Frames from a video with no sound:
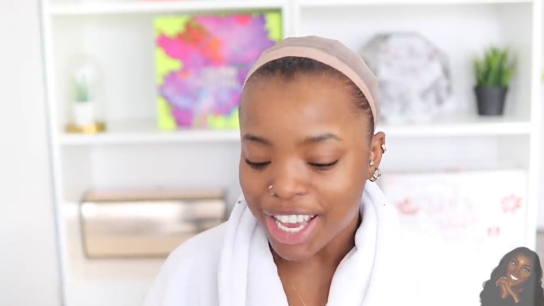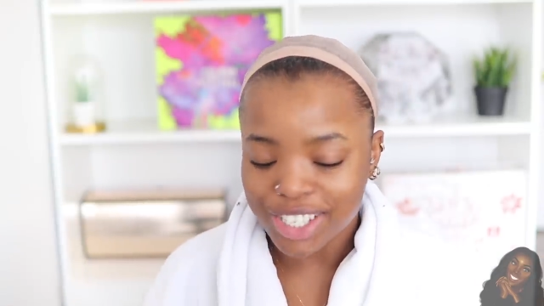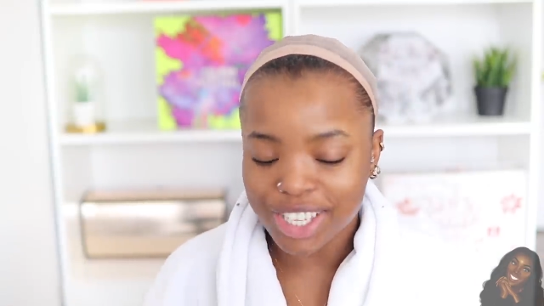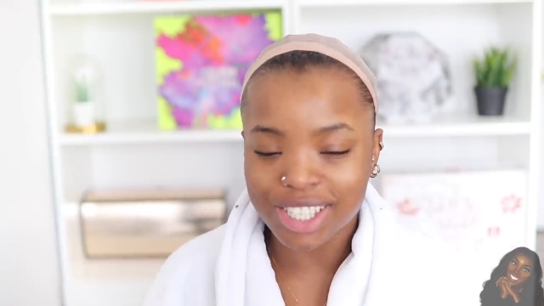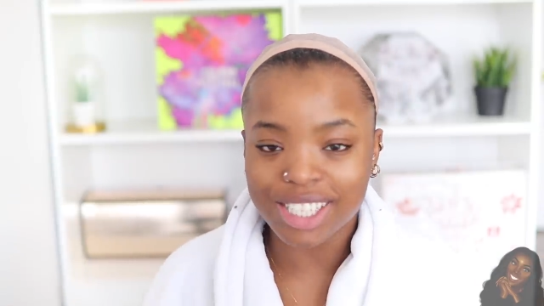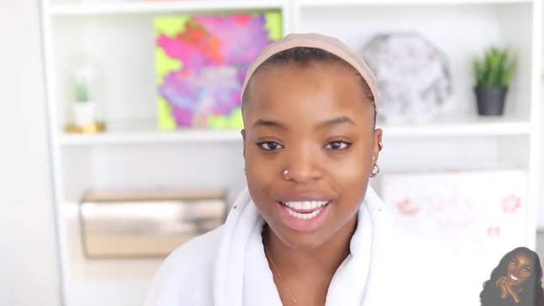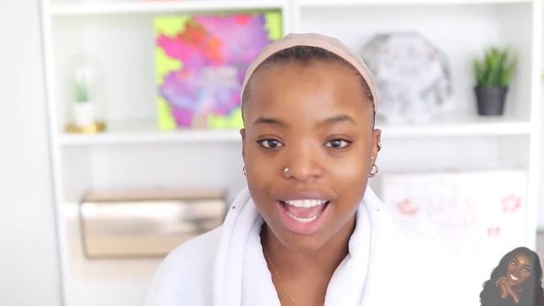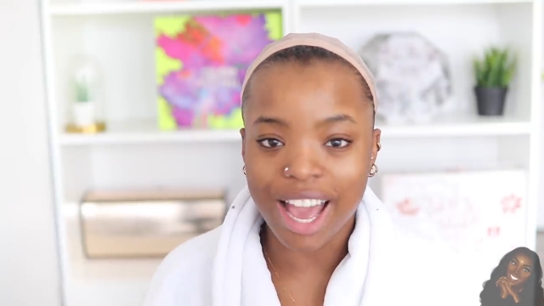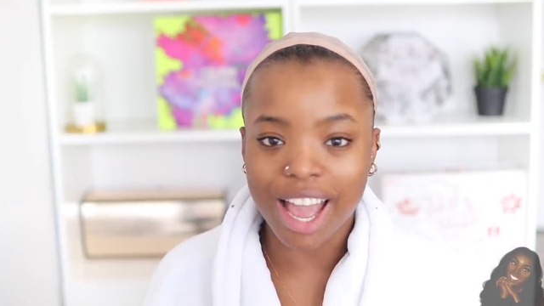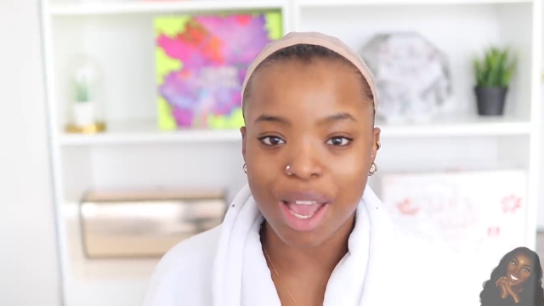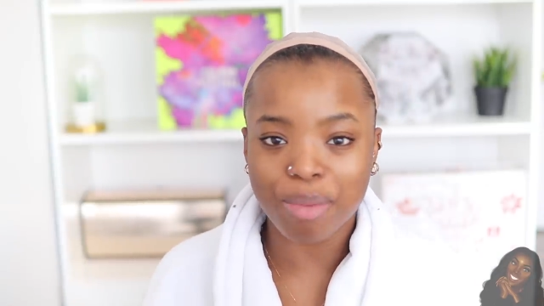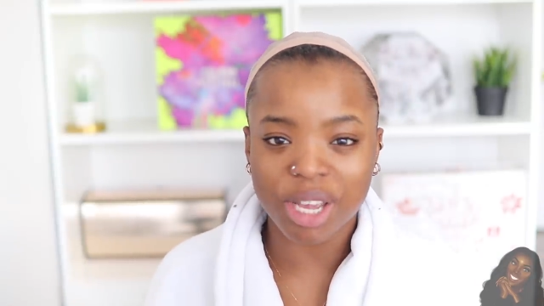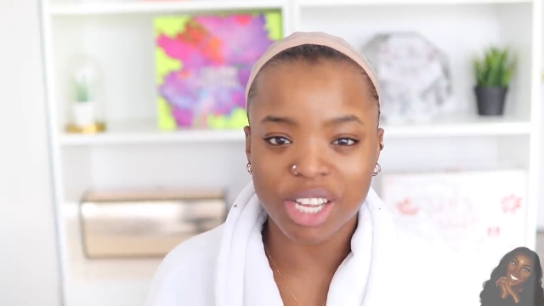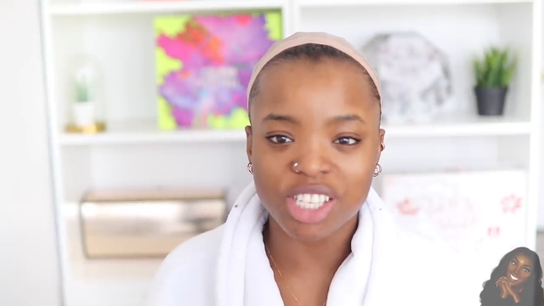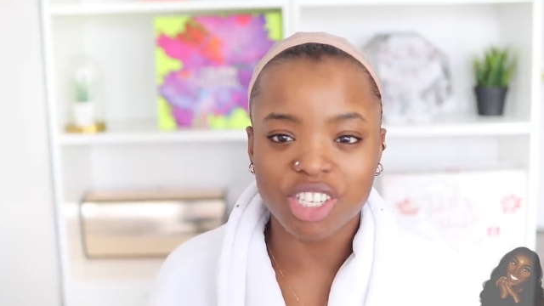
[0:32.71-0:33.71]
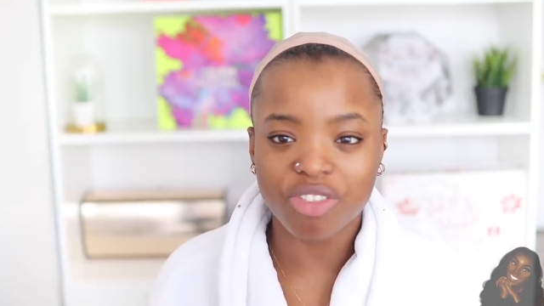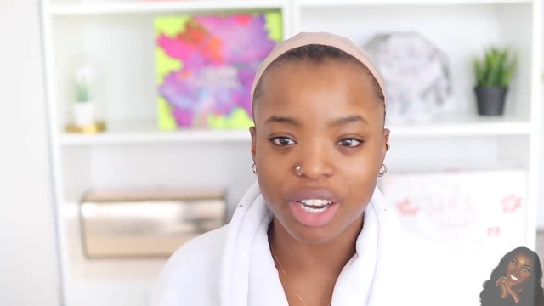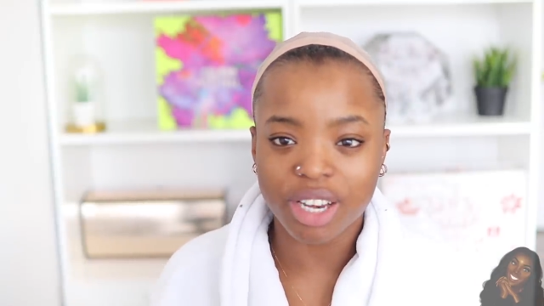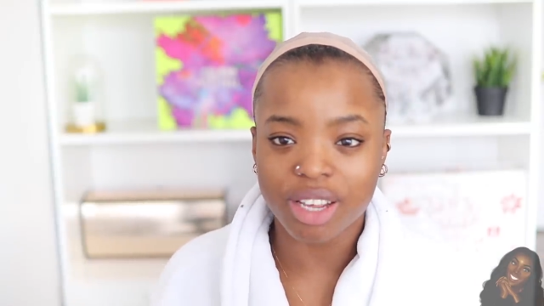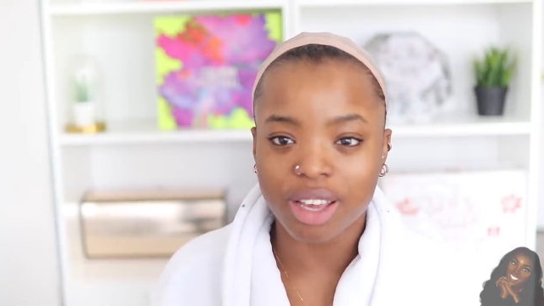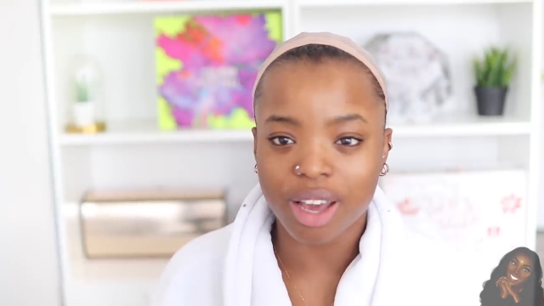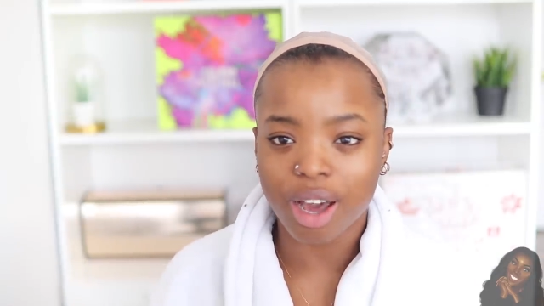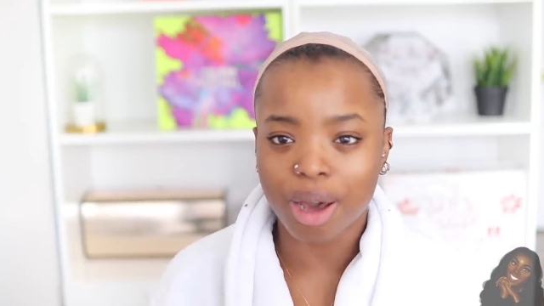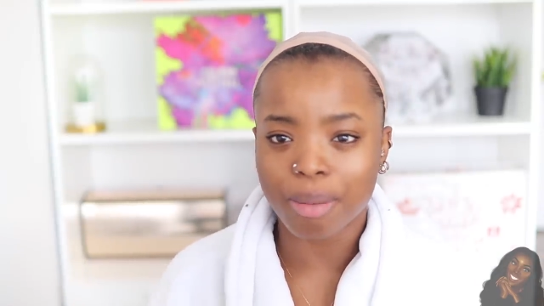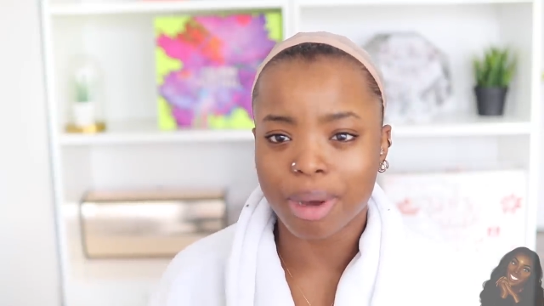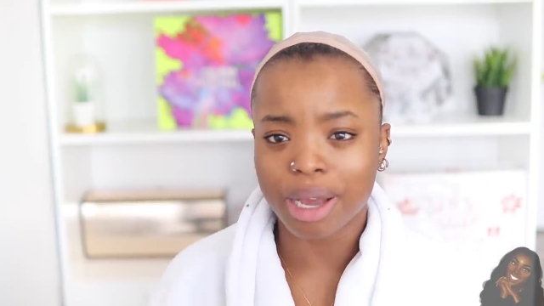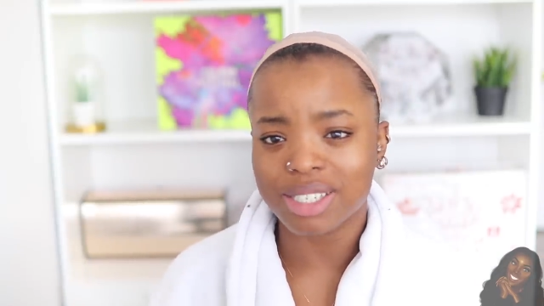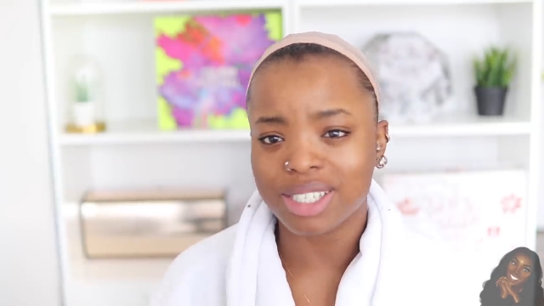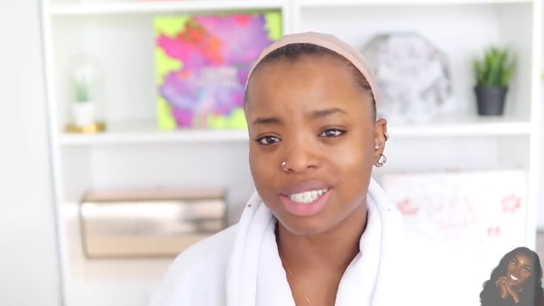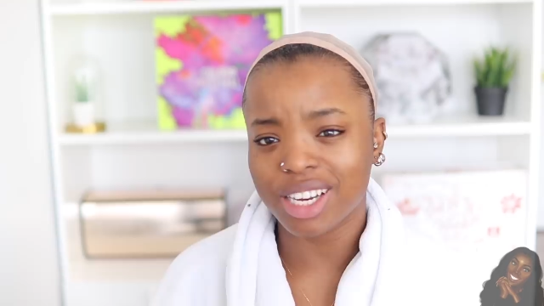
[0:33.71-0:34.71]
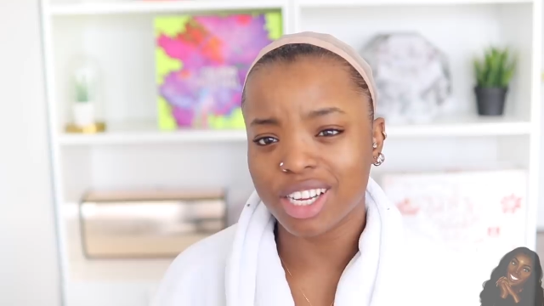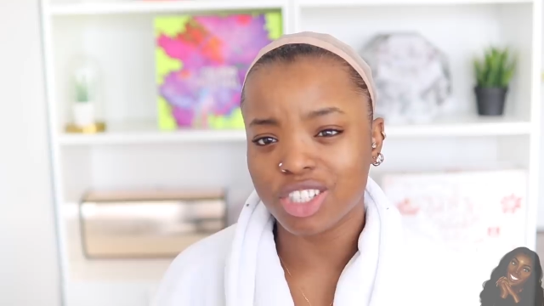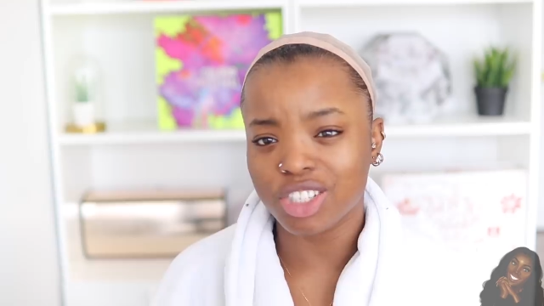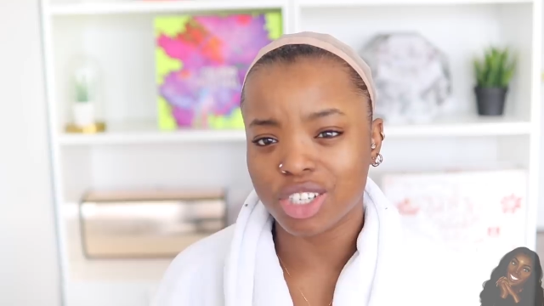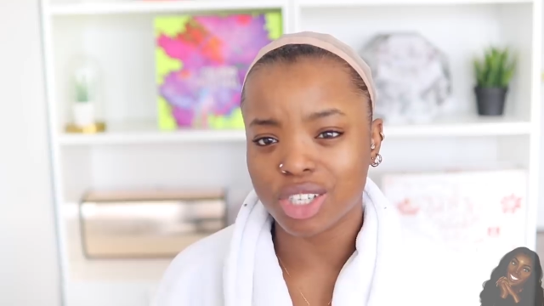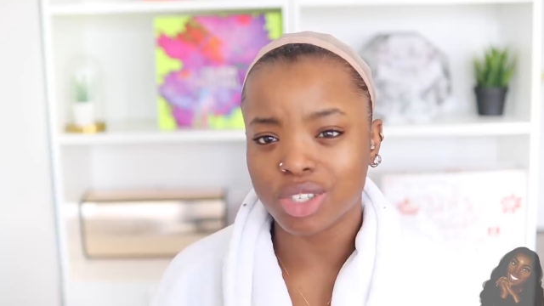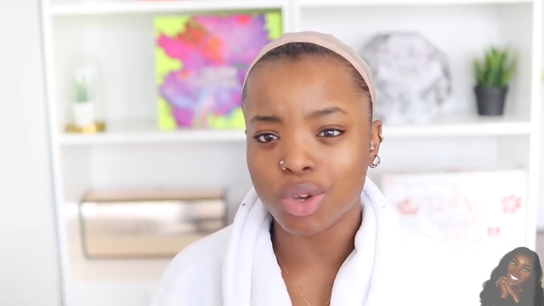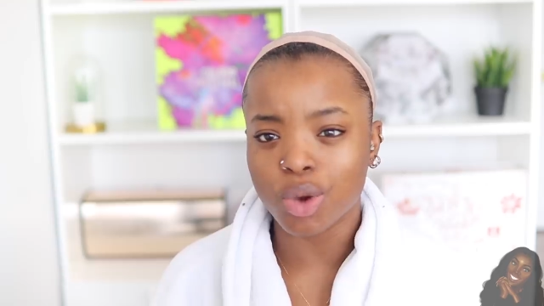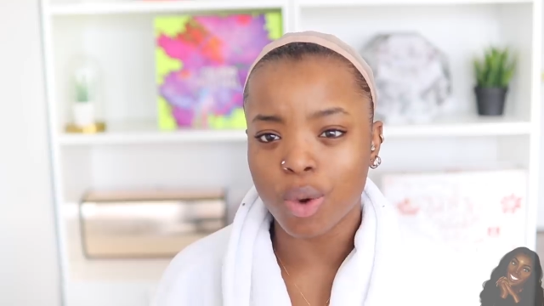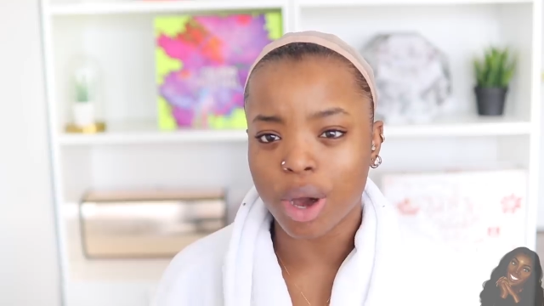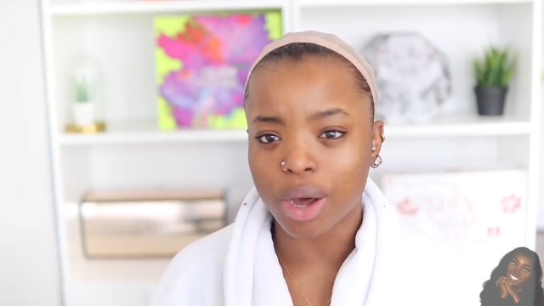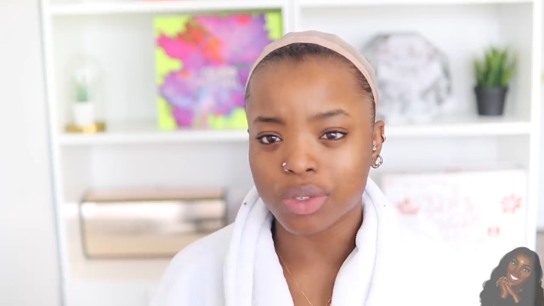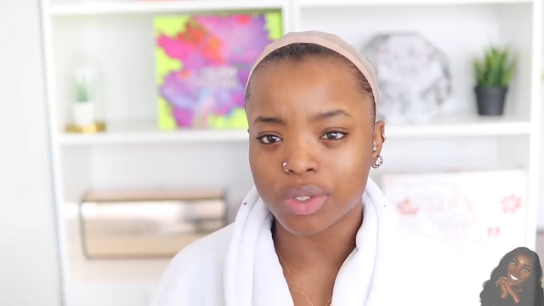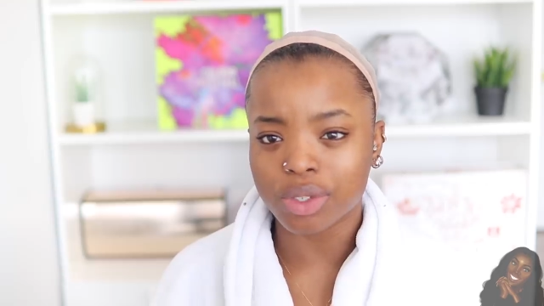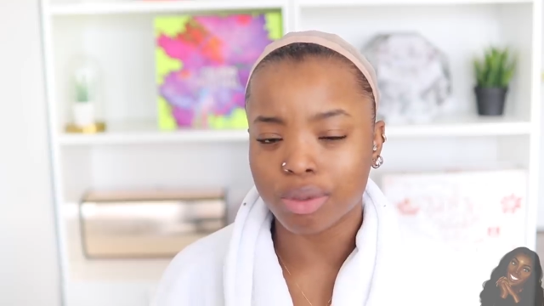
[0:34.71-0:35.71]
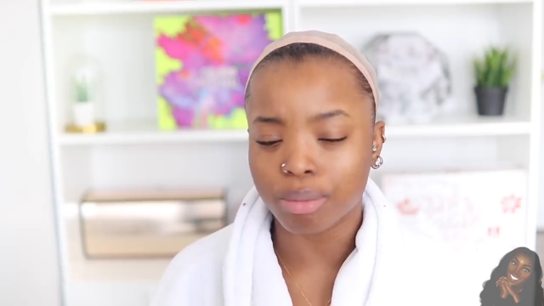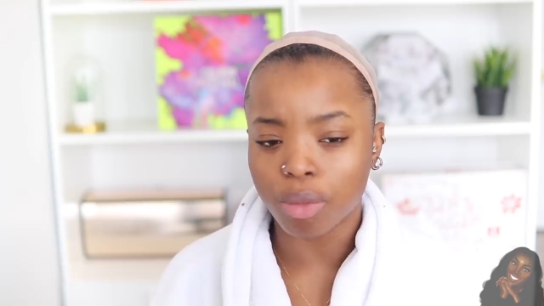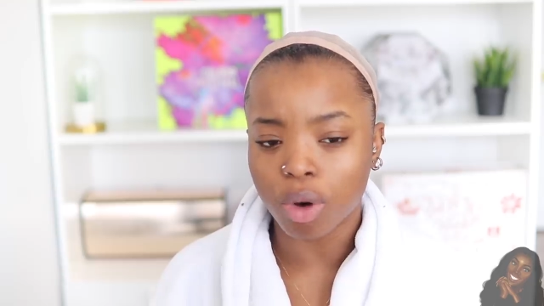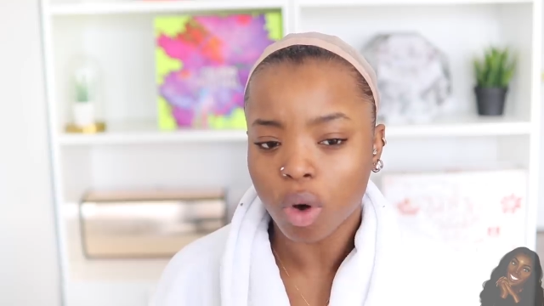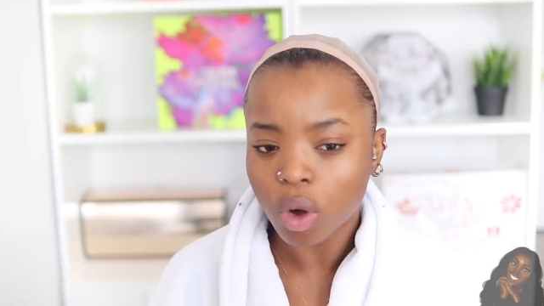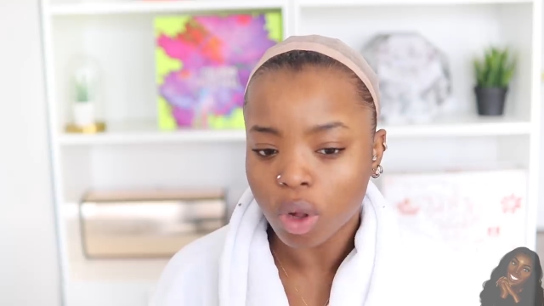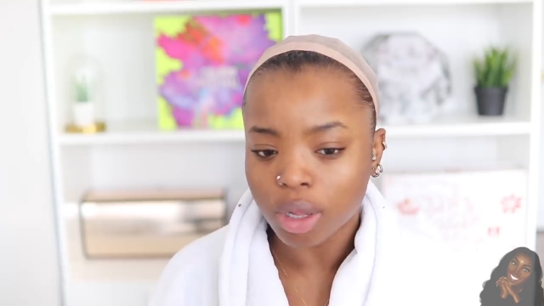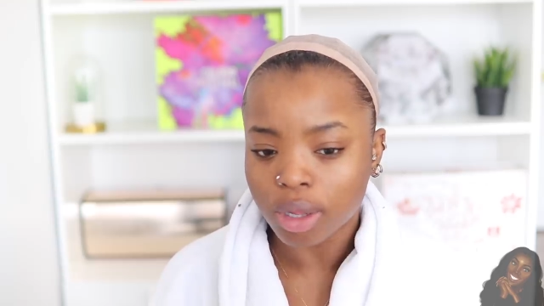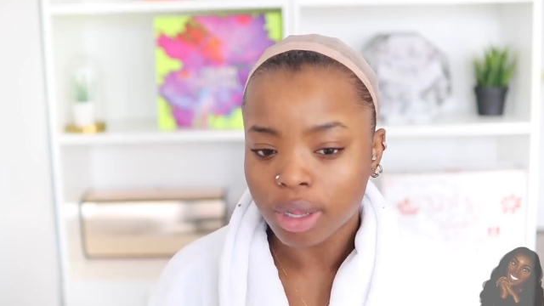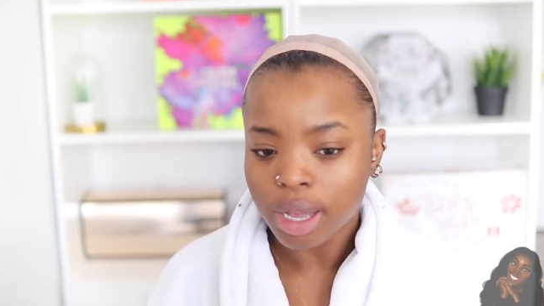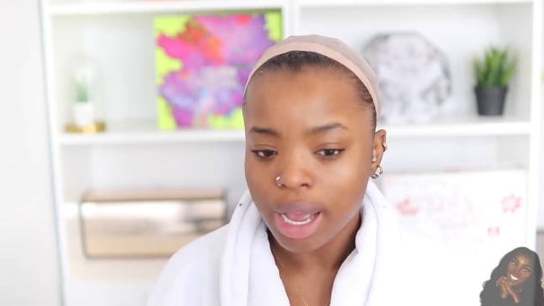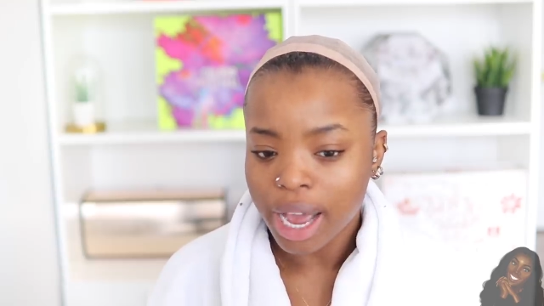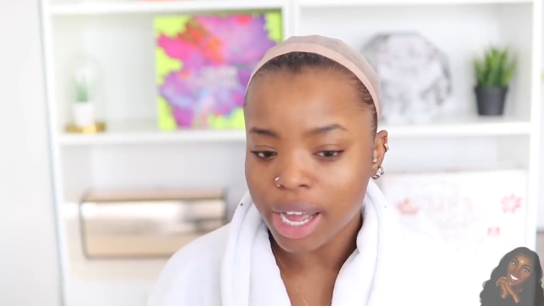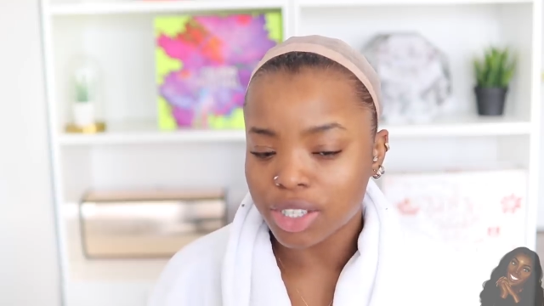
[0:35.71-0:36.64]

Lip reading: So today I am getting ready. I decided to just go out to the mall